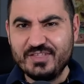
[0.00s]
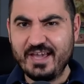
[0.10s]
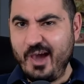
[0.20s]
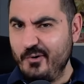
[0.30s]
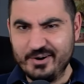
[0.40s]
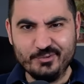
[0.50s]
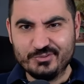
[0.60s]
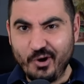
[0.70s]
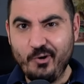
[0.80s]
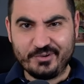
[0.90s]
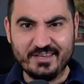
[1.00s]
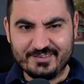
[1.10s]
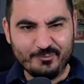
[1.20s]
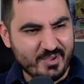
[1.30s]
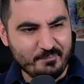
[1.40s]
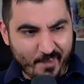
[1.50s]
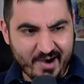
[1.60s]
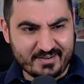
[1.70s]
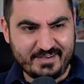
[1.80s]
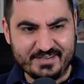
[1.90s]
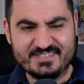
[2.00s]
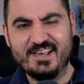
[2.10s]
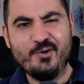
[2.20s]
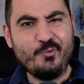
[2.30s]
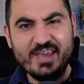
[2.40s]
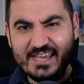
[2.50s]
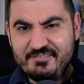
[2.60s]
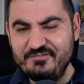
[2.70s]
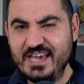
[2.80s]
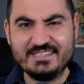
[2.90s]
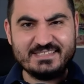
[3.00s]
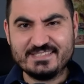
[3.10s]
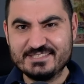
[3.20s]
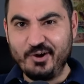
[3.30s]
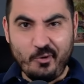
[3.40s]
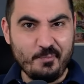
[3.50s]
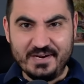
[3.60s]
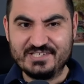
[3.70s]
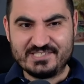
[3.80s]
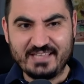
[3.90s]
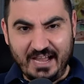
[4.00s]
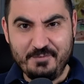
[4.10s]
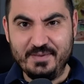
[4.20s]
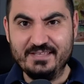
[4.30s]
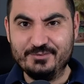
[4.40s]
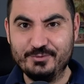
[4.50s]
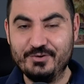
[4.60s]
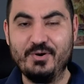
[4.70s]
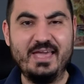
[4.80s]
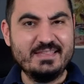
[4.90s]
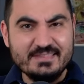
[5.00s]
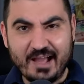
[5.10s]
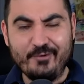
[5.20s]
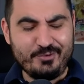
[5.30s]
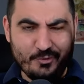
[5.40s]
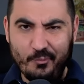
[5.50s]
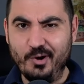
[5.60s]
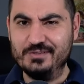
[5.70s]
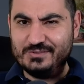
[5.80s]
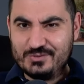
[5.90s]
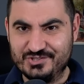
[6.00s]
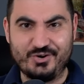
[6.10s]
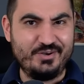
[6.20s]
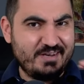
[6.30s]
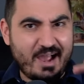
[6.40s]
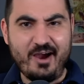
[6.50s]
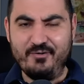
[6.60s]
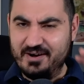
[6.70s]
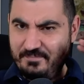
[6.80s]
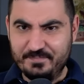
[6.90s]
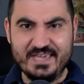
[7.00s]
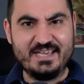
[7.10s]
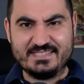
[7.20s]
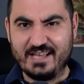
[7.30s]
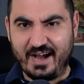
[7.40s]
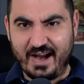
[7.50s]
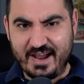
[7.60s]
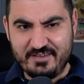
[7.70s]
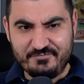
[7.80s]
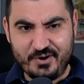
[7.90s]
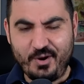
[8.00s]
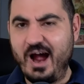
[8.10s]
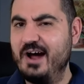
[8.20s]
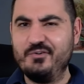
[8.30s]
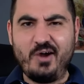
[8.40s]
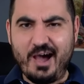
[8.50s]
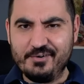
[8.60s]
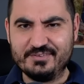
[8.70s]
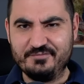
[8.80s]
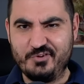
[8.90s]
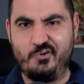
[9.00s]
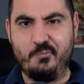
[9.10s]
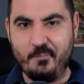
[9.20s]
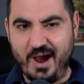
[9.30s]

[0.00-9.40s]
What the hell are you talking to me, Marcus? We invested so much time into you, and now you want to join our biggest rival? Are you out of your